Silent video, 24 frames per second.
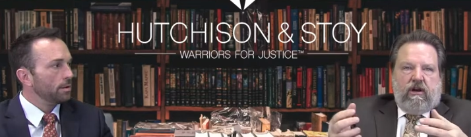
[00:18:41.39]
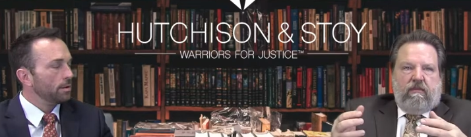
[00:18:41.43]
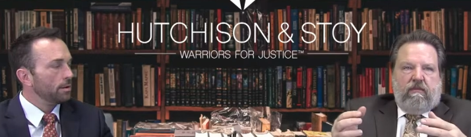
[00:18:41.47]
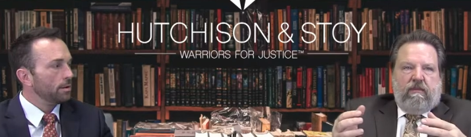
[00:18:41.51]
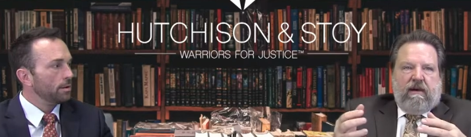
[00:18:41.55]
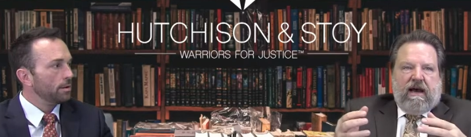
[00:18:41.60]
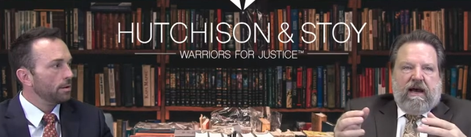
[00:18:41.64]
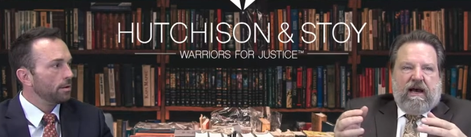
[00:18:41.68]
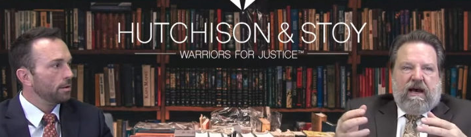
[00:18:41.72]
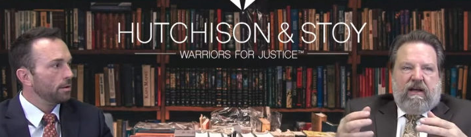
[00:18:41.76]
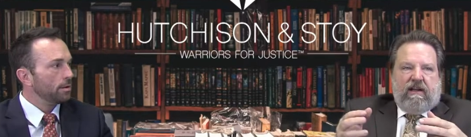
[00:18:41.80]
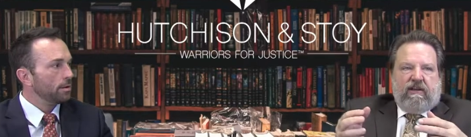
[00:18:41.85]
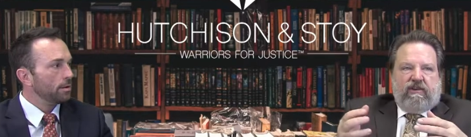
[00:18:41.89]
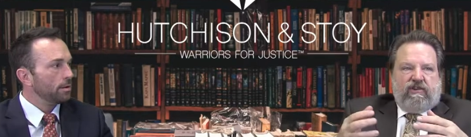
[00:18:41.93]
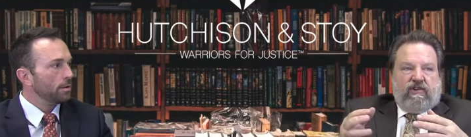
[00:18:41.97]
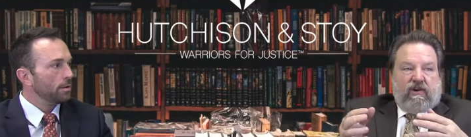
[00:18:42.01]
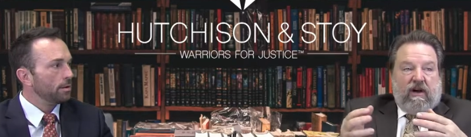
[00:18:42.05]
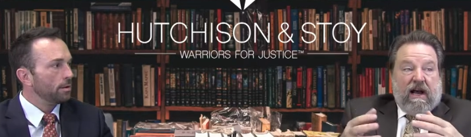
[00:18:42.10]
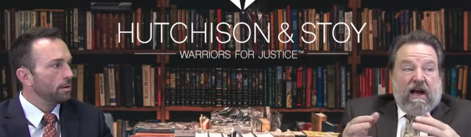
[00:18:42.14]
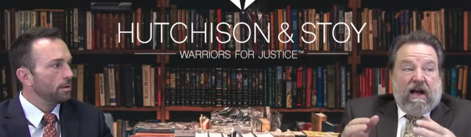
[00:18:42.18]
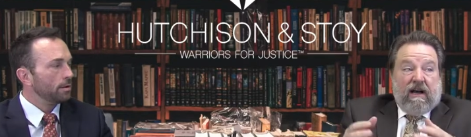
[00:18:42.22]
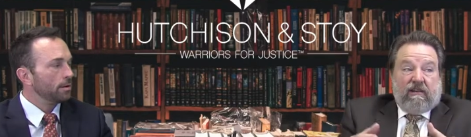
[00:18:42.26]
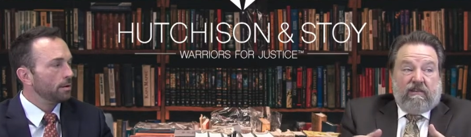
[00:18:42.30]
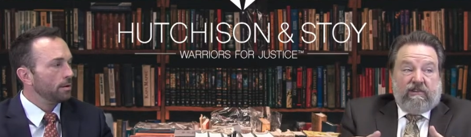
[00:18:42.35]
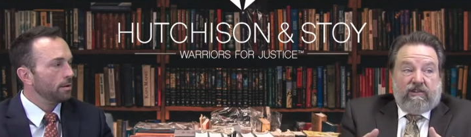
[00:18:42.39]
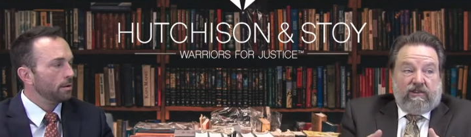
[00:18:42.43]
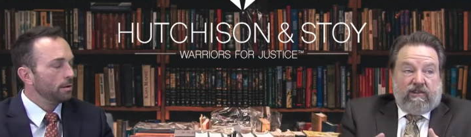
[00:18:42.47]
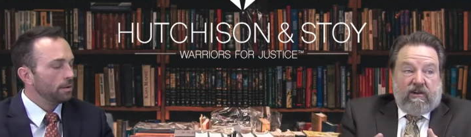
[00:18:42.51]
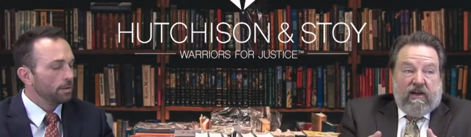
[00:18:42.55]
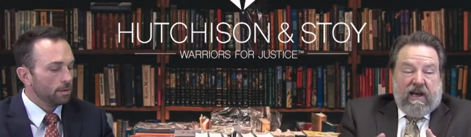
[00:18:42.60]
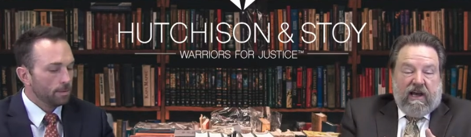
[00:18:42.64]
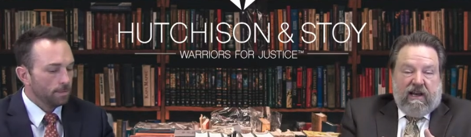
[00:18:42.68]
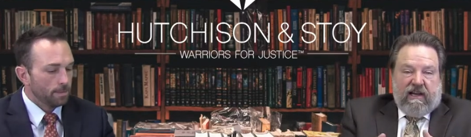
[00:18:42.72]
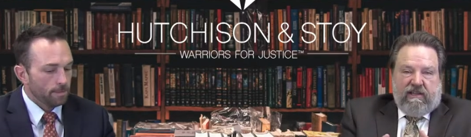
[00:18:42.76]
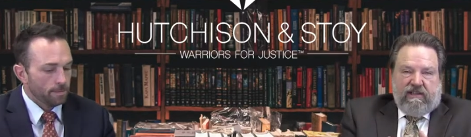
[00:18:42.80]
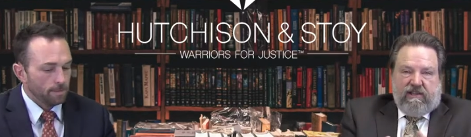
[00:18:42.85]
Speaker 1: about trial
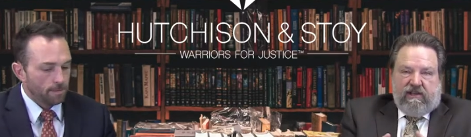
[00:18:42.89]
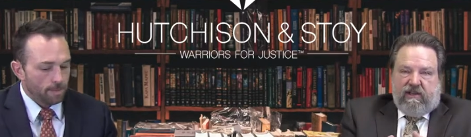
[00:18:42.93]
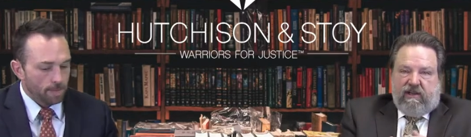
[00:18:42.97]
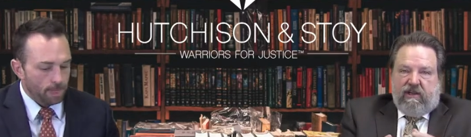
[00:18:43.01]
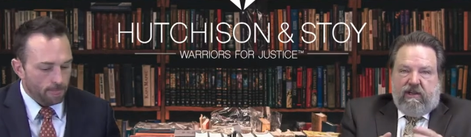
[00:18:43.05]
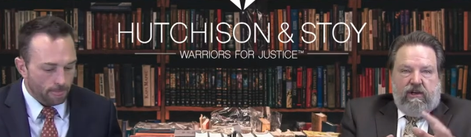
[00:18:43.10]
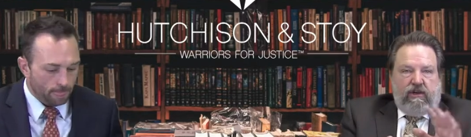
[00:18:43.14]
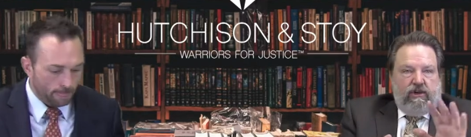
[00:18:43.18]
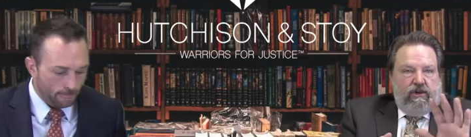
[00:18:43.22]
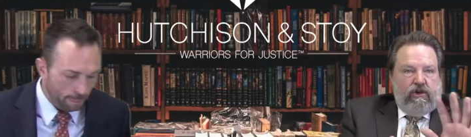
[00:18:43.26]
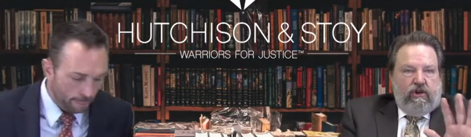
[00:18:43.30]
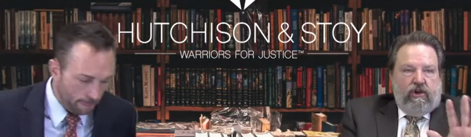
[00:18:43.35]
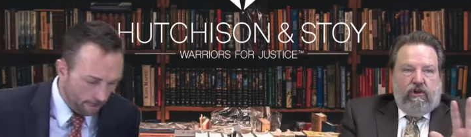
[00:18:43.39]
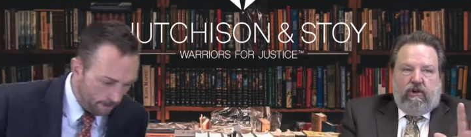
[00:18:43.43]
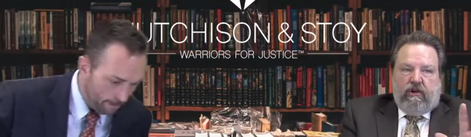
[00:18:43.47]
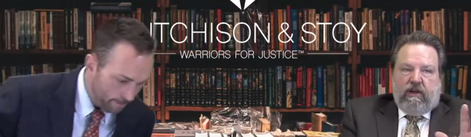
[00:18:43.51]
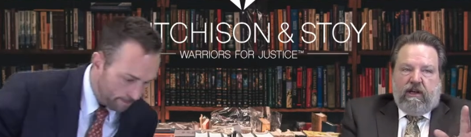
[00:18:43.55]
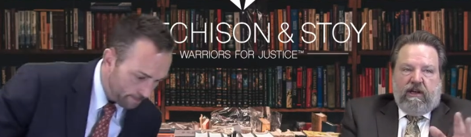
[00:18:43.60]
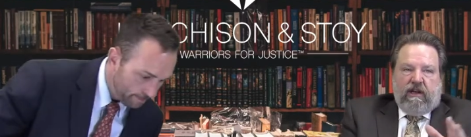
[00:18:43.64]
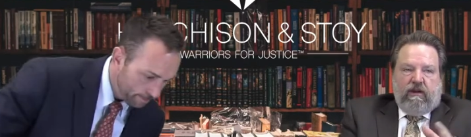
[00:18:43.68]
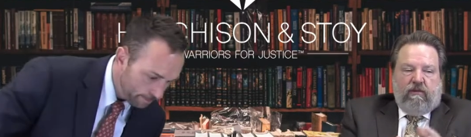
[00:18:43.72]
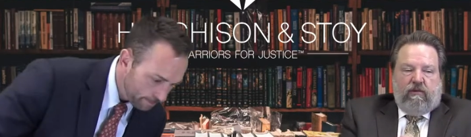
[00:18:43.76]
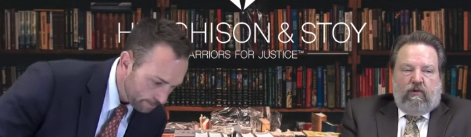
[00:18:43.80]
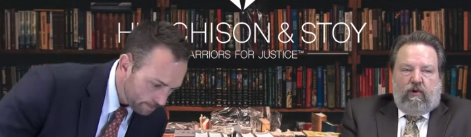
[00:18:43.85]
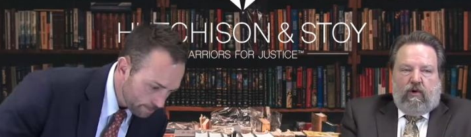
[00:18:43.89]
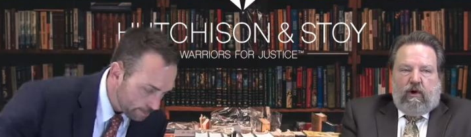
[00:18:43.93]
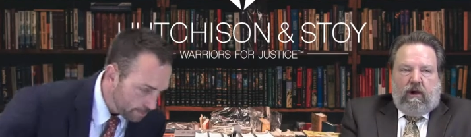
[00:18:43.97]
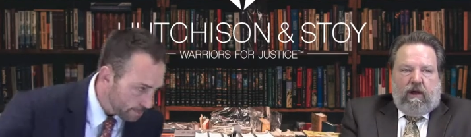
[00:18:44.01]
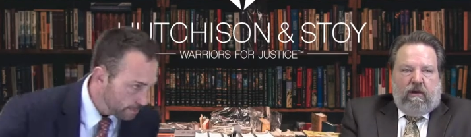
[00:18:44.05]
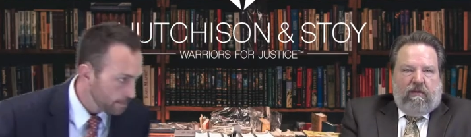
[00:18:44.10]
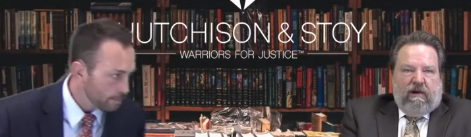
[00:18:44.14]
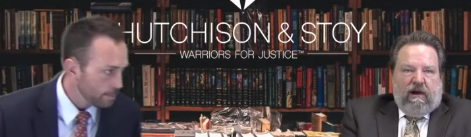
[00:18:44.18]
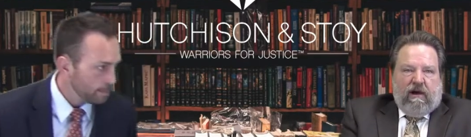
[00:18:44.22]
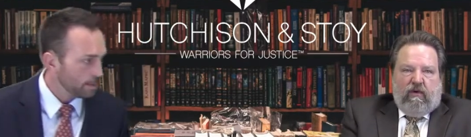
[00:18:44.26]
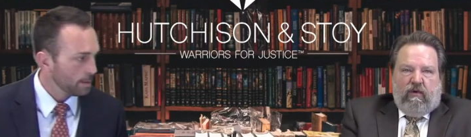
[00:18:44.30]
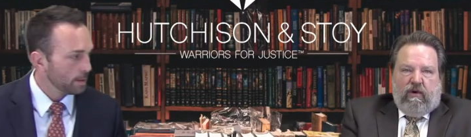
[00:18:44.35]
strategy. You don't need to worry
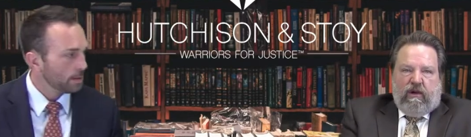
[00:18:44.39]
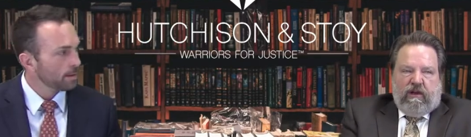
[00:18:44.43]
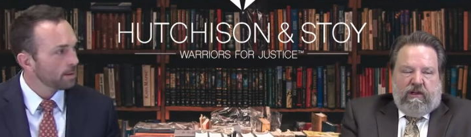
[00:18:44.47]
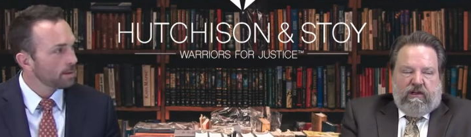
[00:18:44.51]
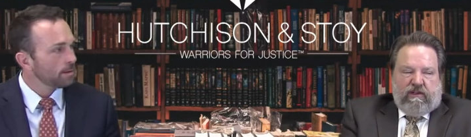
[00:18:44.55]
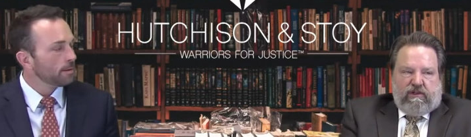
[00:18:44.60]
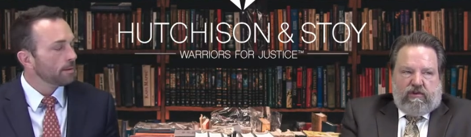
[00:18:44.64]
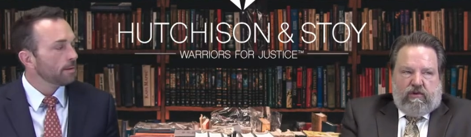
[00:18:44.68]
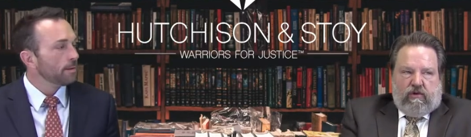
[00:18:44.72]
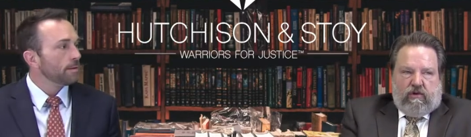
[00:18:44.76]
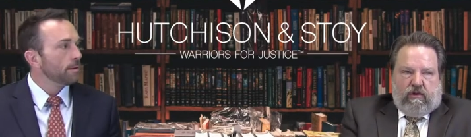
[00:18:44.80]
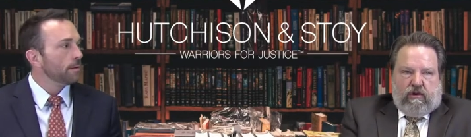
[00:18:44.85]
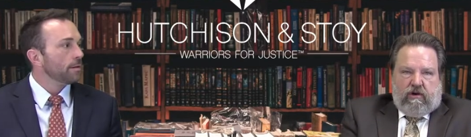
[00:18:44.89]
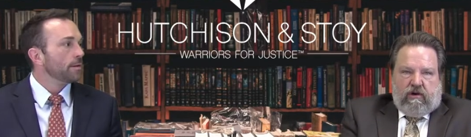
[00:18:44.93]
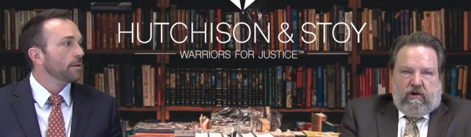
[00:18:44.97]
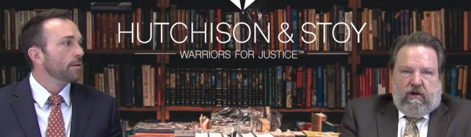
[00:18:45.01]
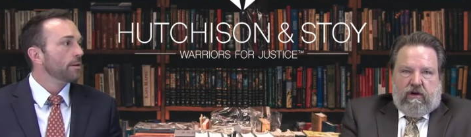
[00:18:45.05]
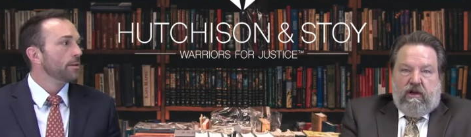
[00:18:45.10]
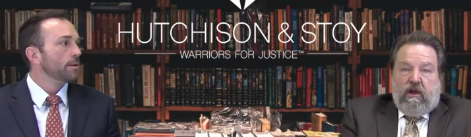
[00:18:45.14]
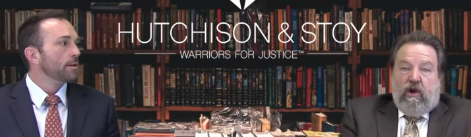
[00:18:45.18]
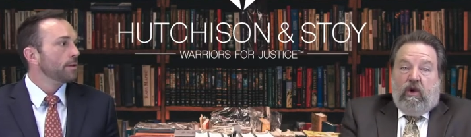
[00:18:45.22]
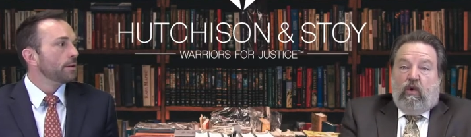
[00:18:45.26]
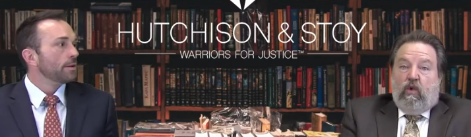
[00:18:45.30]
about witness order.